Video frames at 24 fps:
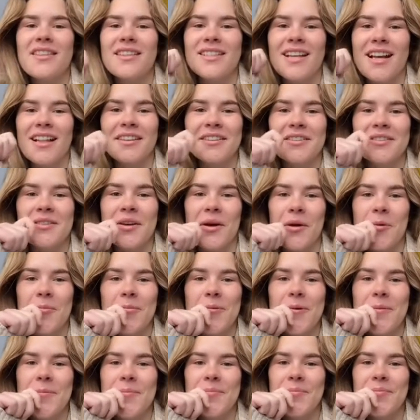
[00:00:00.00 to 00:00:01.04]

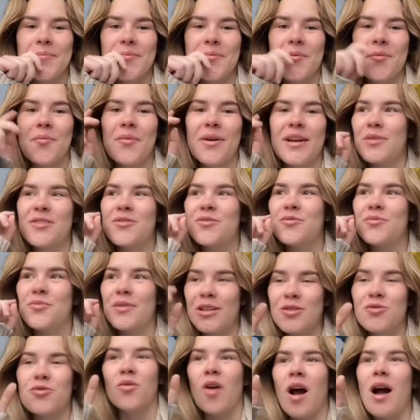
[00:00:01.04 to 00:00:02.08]
telescope. We
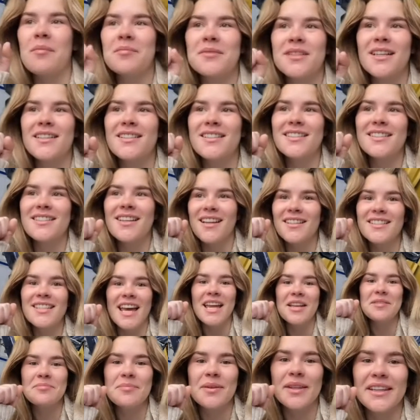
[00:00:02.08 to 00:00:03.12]
dropped a
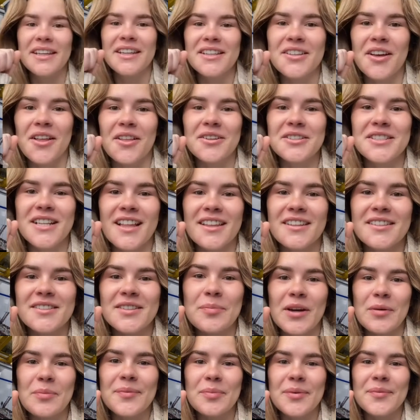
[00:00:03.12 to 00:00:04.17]
$10 billion telescope.